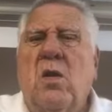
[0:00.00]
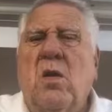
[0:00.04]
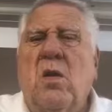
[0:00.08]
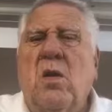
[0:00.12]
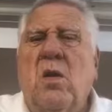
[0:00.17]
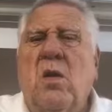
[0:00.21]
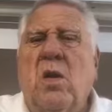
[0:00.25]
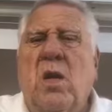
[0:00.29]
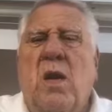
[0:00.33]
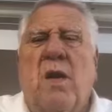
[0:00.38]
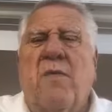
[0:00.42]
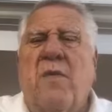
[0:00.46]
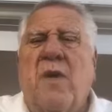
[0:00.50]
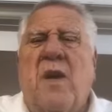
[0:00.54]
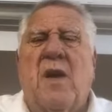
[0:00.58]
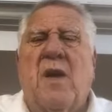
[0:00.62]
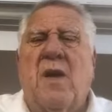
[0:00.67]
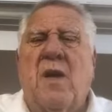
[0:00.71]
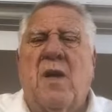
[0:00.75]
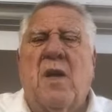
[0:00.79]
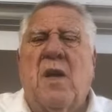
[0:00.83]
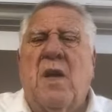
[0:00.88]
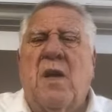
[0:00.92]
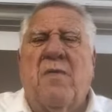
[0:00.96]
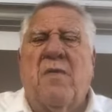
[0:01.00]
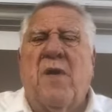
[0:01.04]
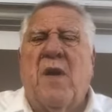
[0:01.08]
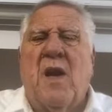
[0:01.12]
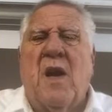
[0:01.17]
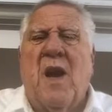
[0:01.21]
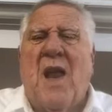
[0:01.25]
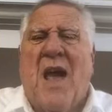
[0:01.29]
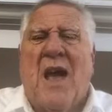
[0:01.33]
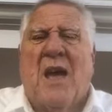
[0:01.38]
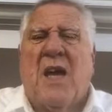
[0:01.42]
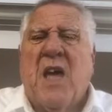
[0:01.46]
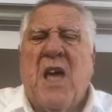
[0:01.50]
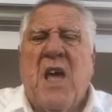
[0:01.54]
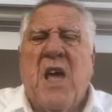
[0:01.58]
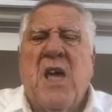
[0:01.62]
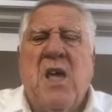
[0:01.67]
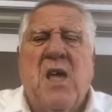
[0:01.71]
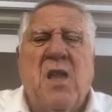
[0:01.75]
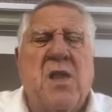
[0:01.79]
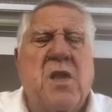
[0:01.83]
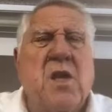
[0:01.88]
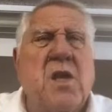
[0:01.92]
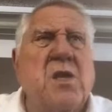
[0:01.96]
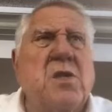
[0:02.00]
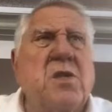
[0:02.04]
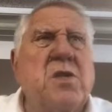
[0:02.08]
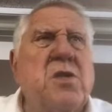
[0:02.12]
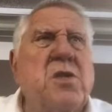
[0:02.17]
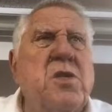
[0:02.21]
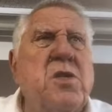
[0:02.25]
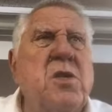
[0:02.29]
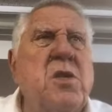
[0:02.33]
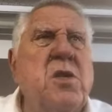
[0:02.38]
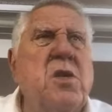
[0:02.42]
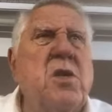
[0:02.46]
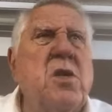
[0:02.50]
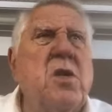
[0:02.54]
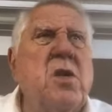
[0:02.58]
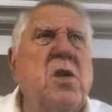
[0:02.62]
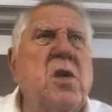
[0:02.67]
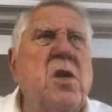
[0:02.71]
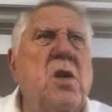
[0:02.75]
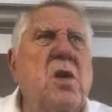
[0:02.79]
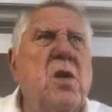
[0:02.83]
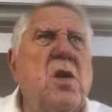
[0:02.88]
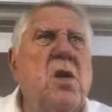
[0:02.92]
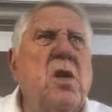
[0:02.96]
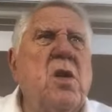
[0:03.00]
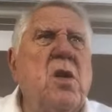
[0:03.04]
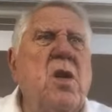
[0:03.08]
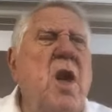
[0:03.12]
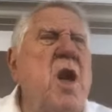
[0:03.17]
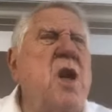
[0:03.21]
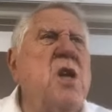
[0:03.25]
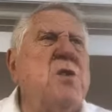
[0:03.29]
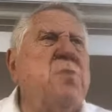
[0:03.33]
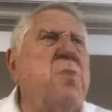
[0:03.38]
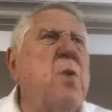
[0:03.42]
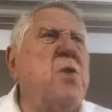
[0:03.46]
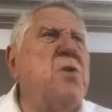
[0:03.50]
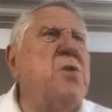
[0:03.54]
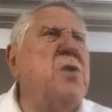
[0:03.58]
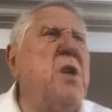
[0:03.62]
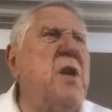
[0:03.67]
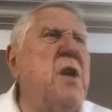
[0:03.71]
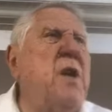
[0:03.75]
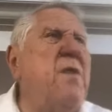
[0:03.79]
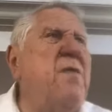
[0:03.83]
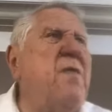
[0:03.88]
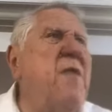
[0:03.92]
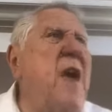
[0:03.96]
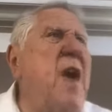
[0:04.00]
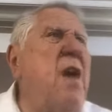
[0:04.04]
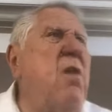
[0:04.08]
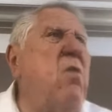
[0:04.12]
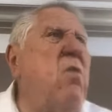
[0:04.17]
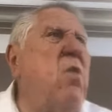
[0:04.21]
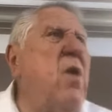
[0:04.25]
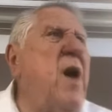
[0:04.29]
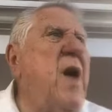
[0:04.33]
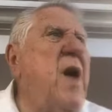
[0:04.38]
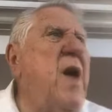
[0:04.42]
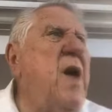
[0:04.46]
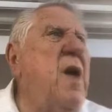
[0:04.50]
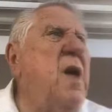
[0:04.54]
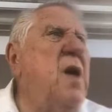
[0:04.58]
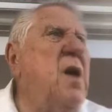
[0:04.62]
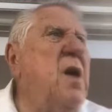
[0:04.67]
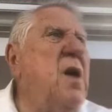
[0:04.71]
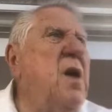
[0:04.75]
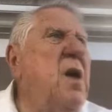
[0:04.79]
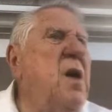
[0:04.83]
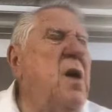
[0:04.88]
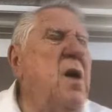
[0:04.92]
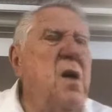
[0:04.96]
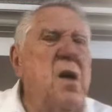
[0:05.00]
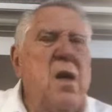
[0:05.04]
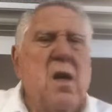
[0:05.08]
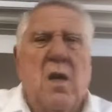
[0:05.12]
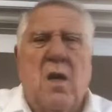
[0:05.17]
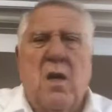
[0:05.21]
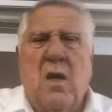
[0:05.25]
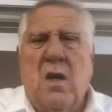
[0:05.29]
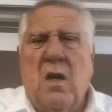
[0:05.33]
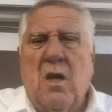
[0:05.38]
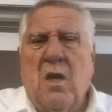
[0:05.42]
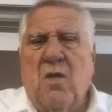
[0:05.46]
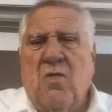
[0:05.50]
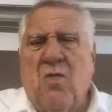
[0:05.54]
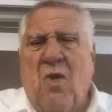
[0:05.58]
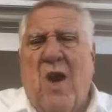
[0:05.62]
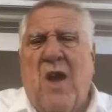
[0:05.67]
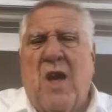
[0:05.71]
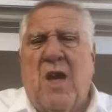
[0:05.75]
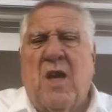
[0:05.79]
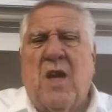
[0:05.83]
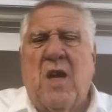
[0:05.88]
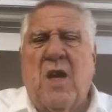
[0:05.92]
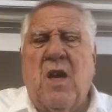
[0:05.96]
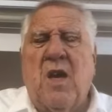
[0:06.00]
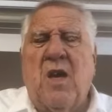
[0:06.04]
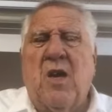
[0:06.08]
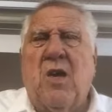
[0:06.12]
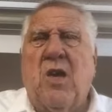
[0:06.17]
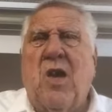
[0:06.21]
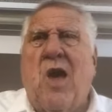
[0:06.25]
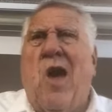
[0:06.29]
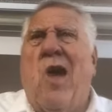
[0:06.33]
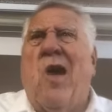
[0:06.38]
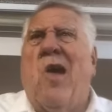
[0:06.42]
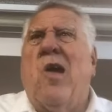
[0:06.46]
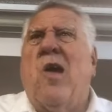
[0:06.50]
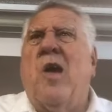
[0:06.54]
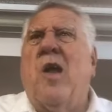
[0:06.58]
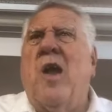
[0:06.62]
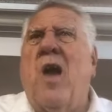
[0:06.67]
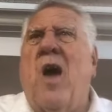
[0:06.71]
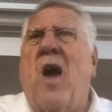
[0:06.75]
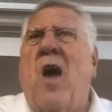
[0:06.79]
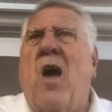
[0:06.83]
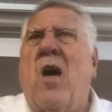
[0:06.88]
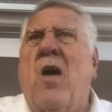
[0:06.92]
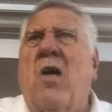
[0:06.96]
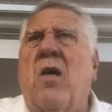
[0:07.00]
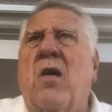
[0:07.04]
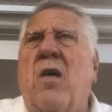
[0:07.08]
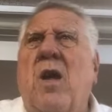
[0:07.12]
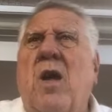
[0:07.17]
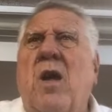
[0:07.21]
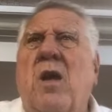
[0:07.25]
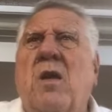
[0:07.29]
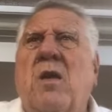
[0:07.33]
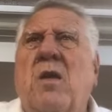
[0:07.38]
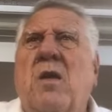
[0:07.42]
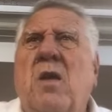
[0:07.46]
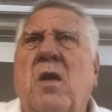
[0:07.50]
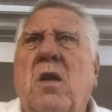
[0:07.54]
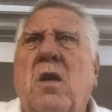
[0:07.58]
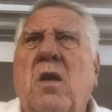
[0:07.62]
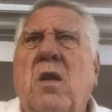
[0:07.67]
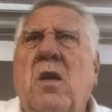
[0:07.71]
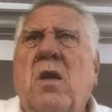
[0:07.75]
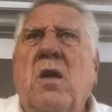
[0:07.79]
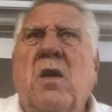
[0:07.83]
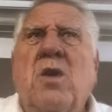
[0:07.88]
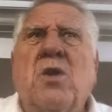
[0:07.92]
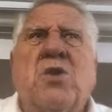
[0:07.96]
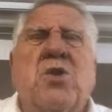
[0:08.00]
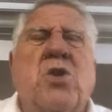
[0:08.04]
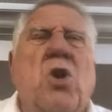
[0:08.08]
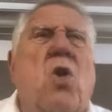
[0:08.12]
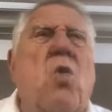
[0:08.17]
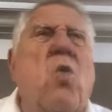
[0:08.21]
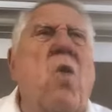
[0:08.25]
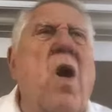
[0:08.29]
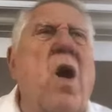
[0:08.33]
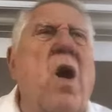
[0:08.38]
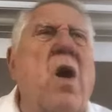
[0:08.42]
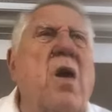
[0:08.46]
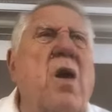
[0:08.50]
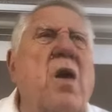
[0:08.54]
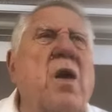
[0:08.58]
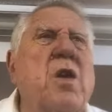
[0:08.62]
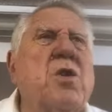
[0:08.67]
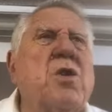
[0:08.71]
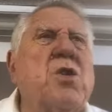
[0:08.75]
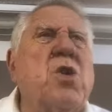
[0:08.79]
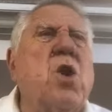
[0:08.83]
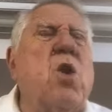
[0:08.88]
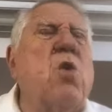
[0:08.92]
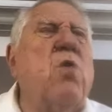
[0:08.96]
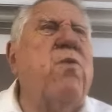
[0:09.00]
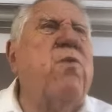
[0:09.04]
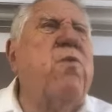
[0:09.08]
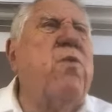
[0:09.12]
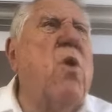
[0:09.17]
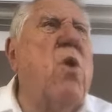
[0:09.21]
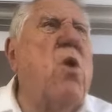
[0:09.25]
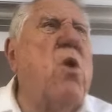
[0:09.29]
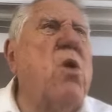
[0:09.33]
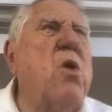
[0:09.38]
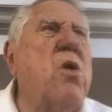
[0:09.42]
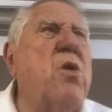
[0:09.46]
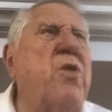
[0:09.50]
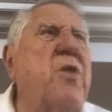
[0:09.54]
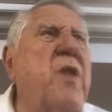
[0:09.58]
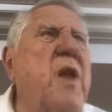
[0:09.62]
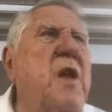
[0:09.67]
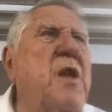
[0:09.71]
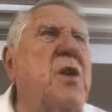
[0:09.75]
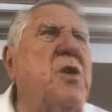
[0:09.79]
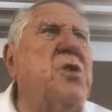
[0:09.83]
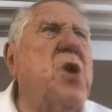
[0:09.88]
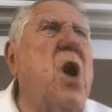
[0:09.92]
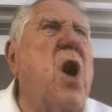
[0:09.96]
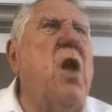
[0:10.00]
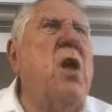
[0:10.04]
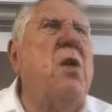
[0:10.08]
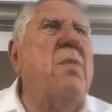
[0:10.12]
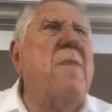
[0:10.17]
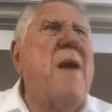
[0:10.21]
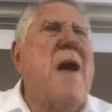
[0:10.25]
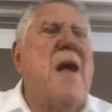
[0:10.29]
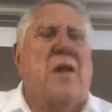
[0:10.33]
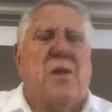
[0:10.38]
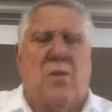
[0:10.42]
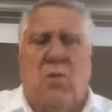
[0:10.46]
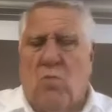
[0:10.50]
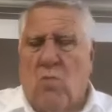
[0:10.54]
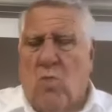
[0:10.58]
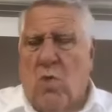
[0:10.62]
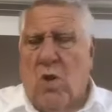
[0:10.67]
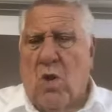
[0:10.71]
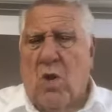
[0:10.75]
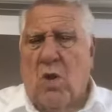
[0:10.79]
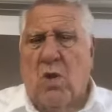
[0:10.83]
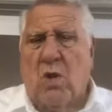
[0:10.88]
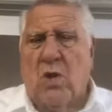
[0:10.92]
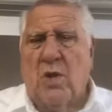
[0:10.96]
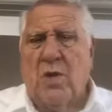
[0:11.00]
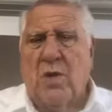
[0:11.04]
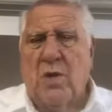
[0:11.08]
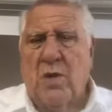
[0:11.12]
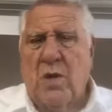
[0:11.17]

Living like heathens. You ain't supposed to live that way. Drinking and carrying on and so forth. And it's all about the world.